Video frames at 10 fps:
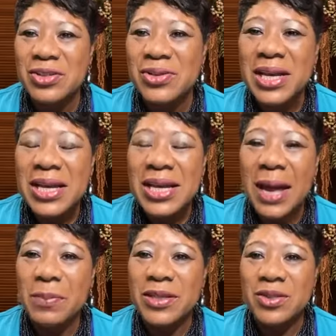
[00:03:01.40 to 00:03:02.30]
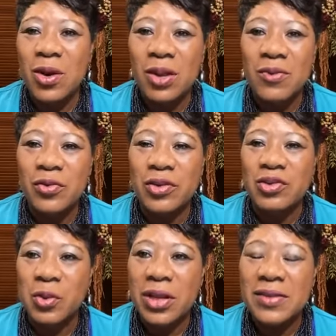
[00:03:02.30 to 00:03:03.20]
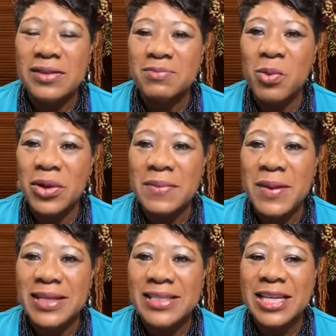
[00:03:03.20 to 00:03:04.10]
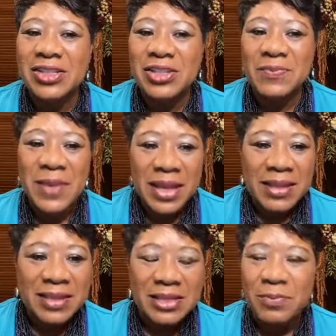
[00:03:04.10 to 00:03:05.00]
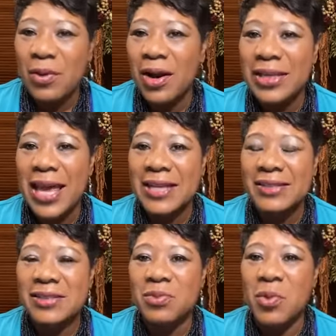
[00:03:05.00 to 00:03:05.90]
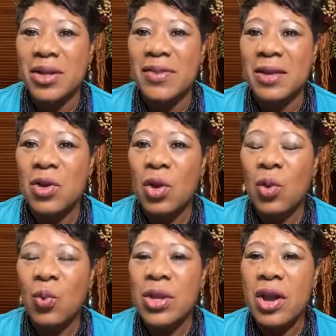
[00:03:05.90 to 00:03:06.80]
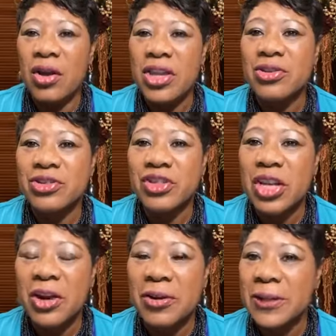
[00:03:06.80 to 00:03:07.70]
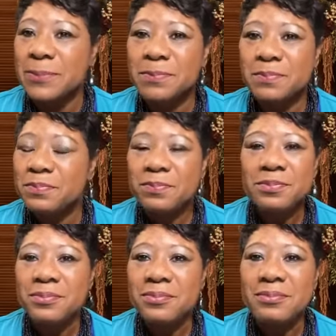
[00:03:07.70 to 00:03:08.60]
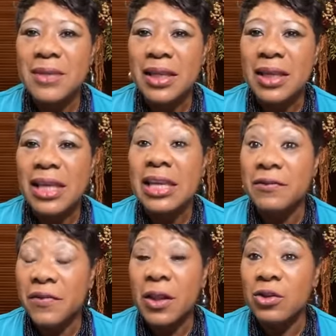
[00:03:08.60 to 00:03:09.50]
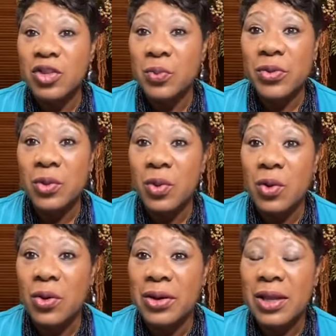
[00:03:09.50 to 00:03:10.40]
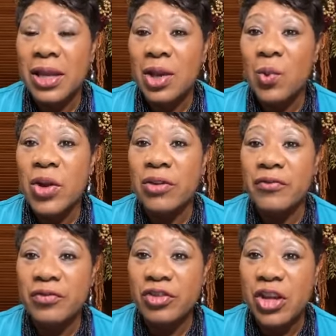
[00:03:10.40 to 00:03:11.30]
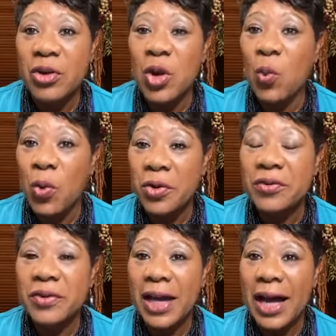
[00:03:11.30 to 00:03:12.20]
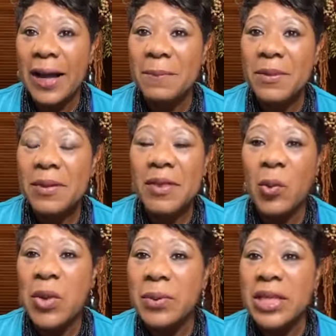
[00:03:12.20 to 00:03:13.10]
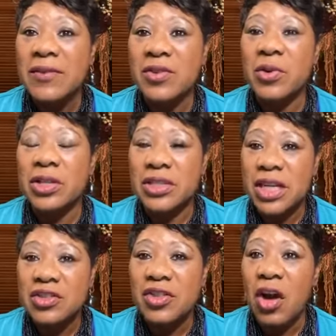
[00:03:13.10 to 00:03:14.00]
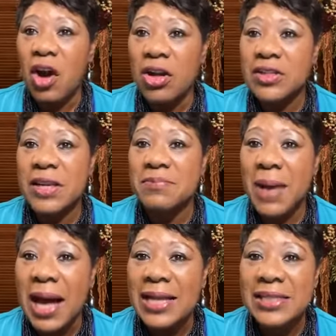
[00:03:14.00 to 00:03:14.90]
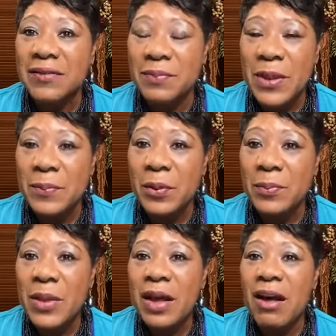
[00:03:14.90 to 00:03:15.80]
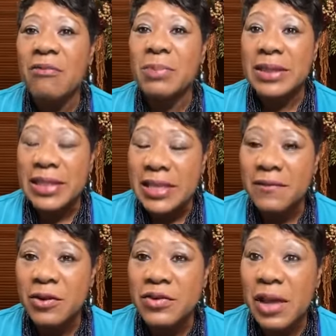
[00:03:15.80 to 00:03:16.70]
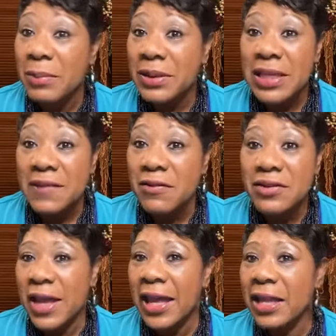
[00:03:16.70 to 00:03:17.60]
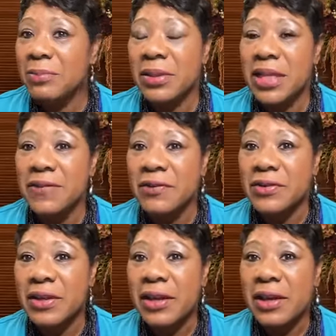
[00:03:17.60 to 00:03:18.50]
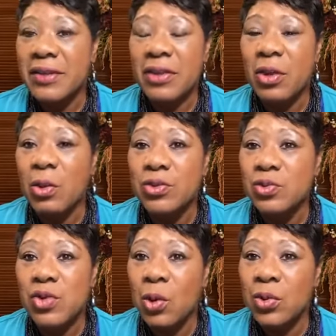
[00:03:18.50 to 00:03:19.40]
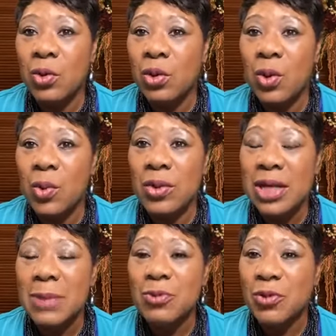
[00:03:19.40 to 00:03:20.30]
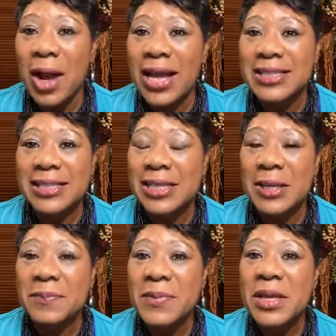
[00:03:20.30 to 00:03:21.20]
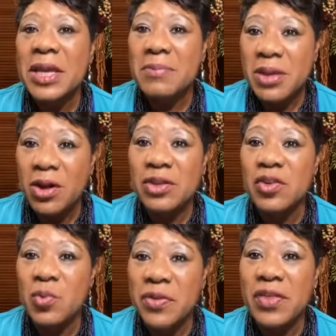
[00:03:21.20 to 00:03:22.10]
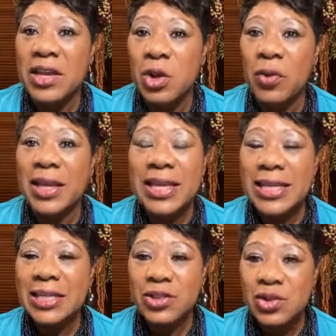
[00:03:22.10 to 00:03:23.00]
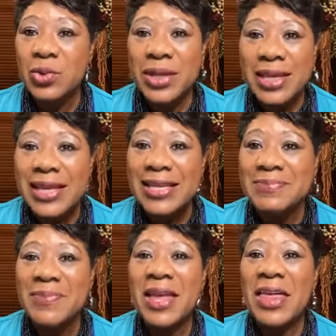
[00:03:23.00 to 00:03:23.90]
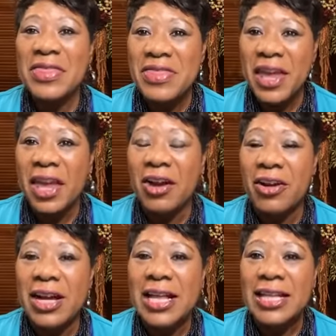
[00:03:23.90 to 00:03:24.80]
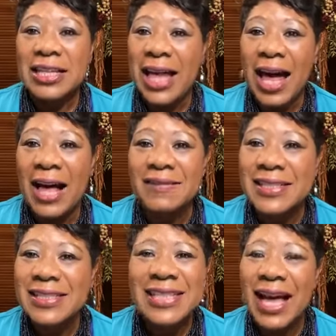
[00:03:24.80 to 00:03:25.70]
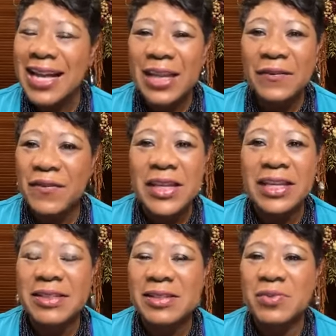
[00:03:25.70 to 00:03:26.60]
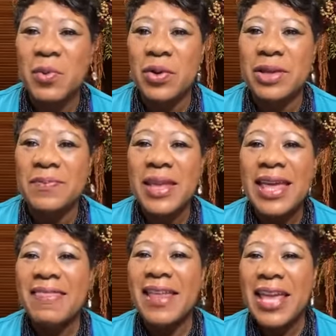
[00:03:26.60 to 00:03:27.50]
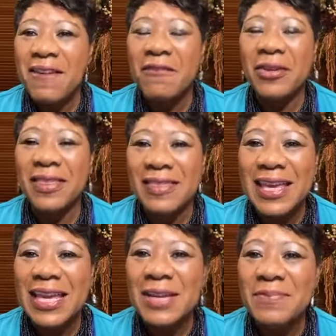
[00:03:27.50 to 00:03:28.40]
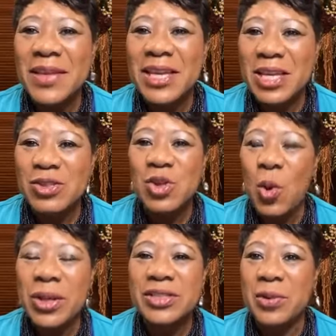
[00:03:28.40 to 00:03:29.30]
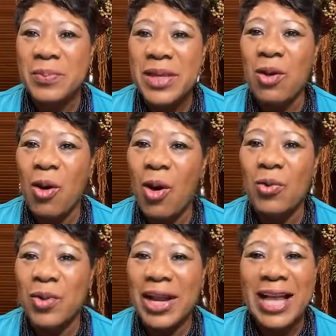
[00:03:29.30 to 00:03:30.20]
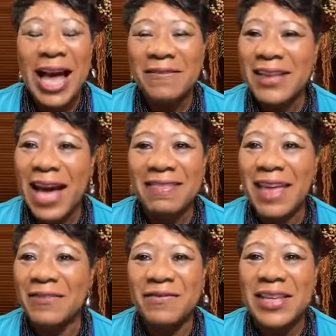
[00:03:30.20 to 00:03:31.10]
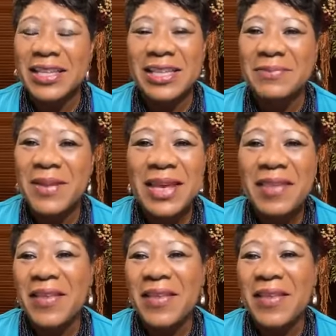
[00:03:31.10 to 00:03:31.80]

to you. God bless all of you for joining this morning meditation, this broadcast this morning that we are here sharing in fellowship with the Lord. We are sharing a word of God that we believe is going to touch the hearts and minds of people, of believers, believers and unbelievers, that those who don't know the Lord will come crying to Him because of what they know that He can do in their lives. Listen, I got a feeling this morning that everything is going to be all right. I've got that feeling